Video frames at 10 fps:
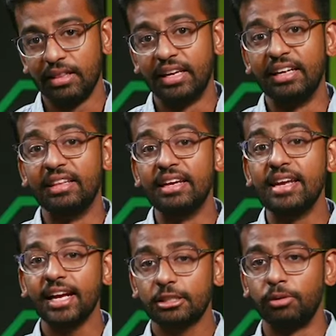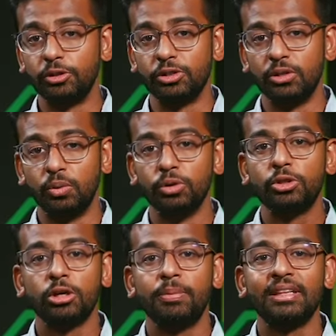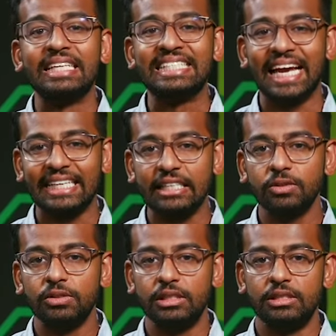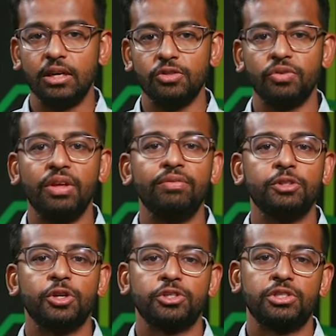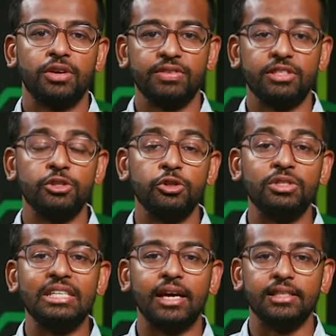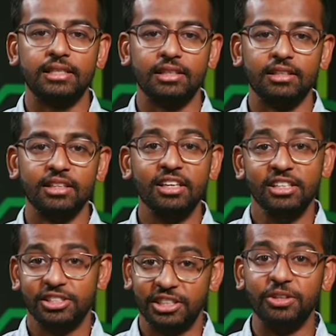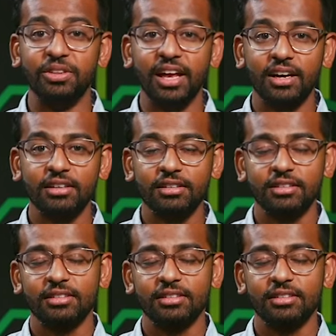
Then in the next module, we'll talk about the technical details of the infrastructure services used in IT. See you there.